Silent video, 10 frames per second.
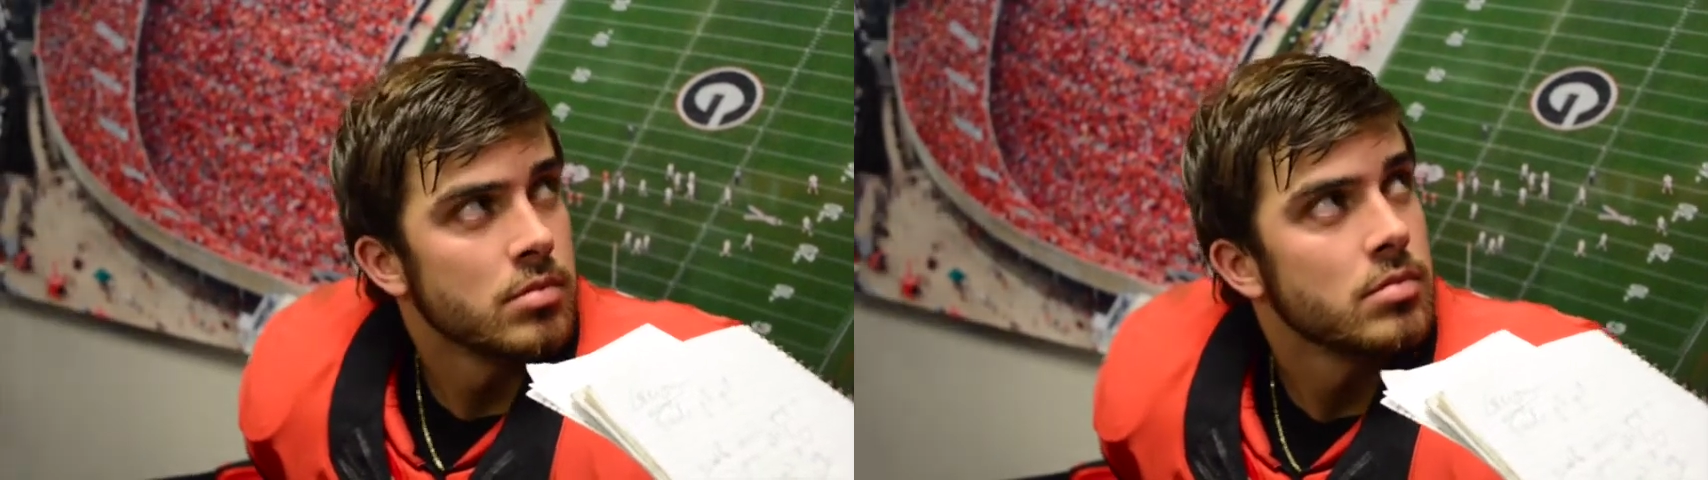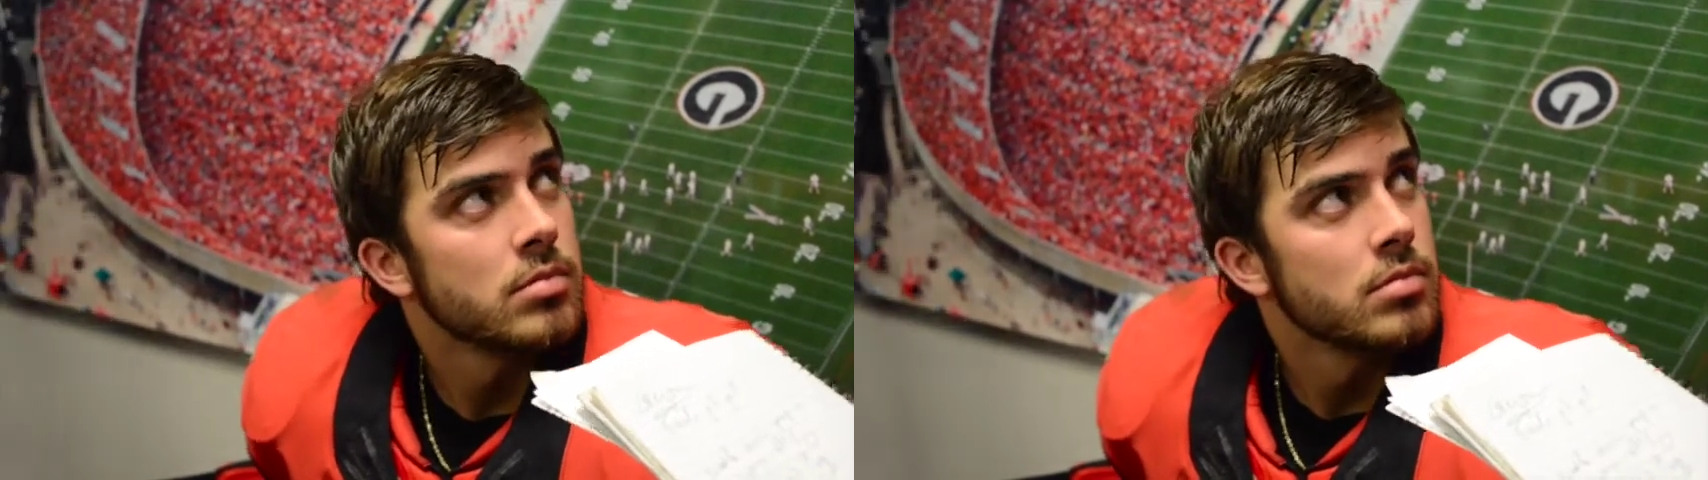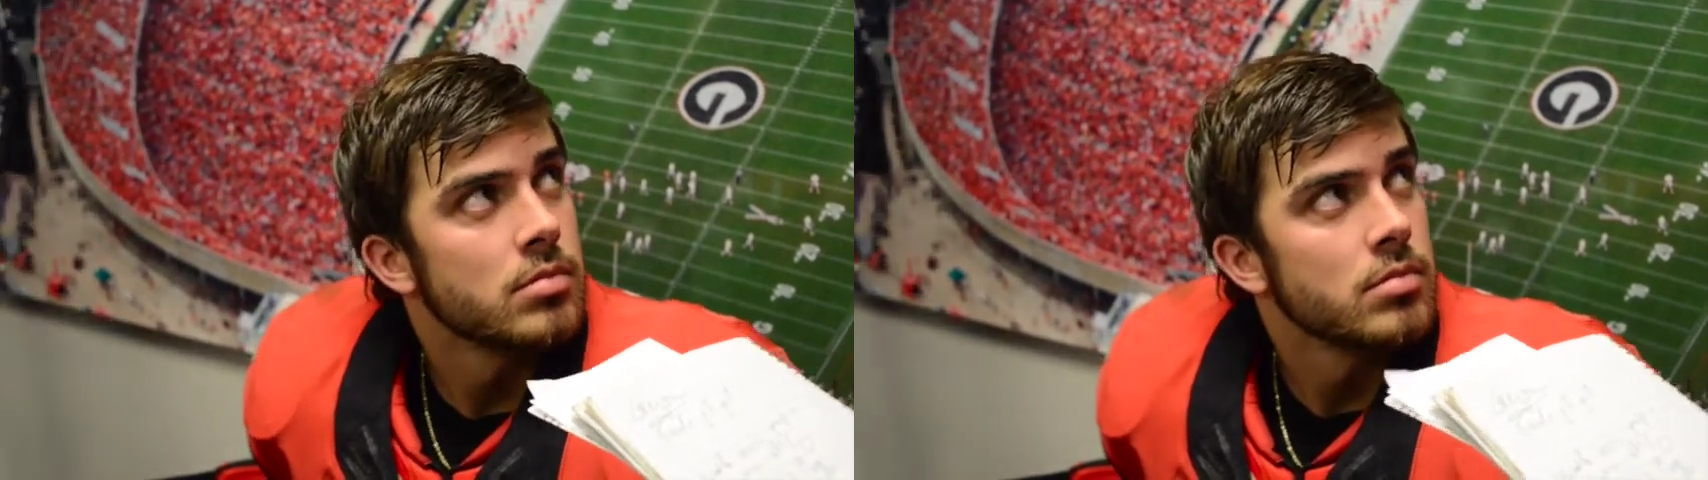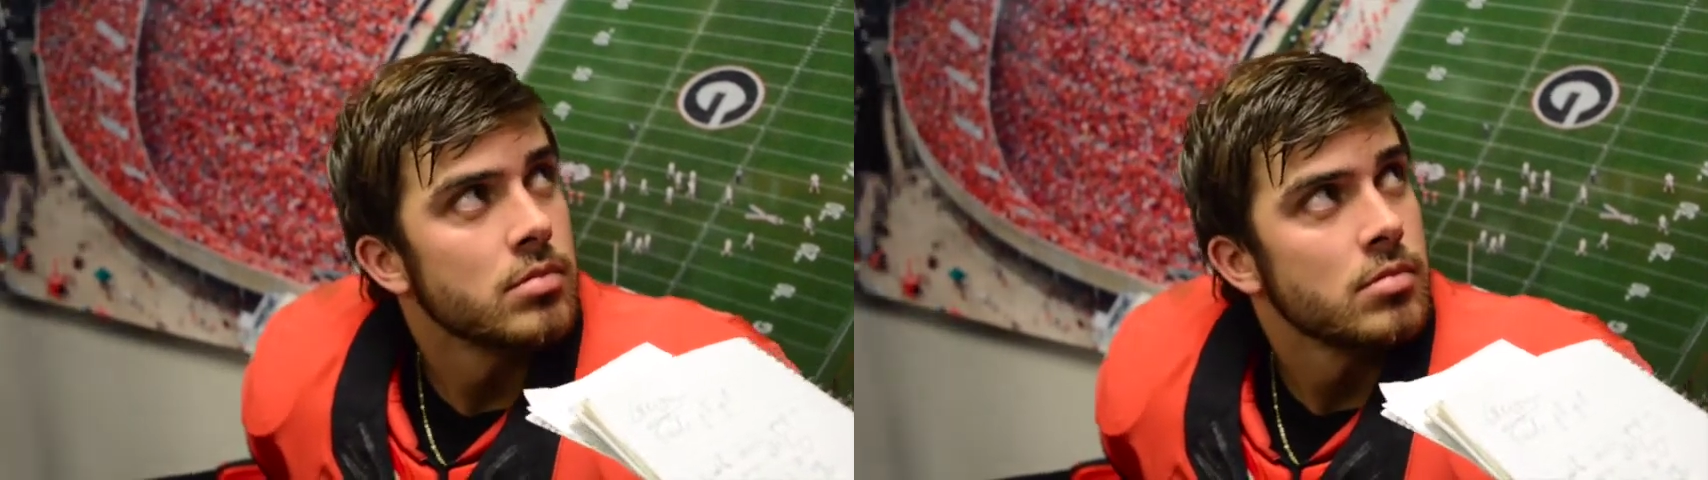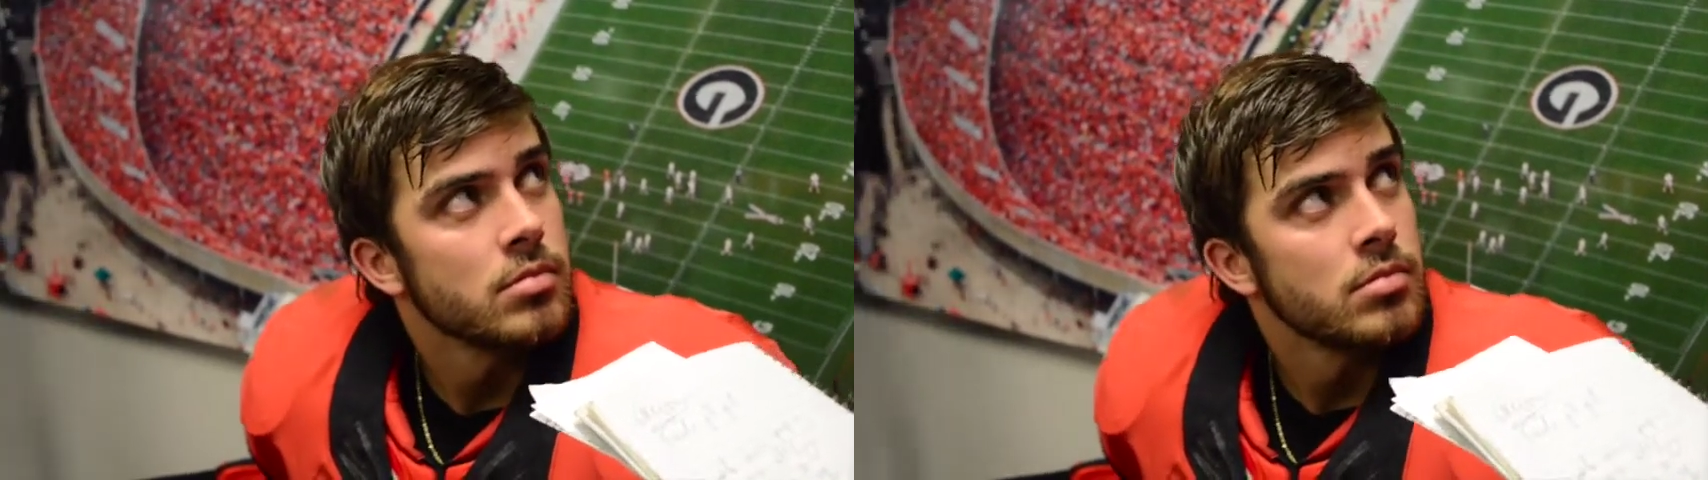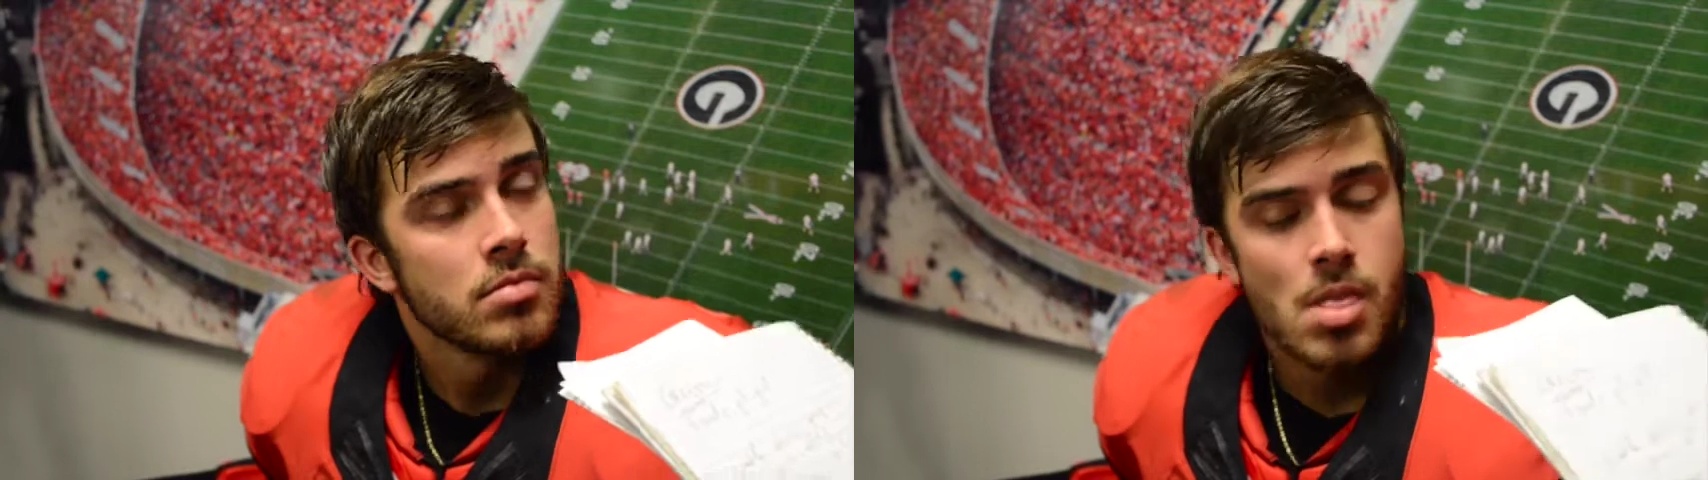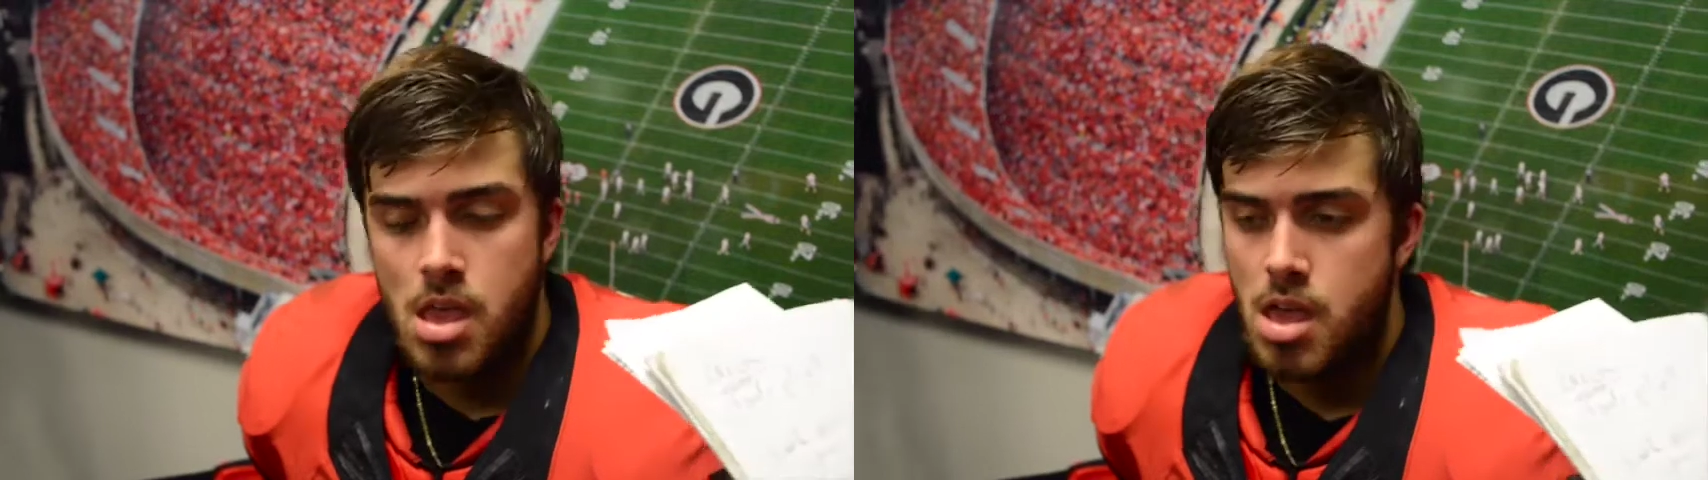Was it rusty to get out there?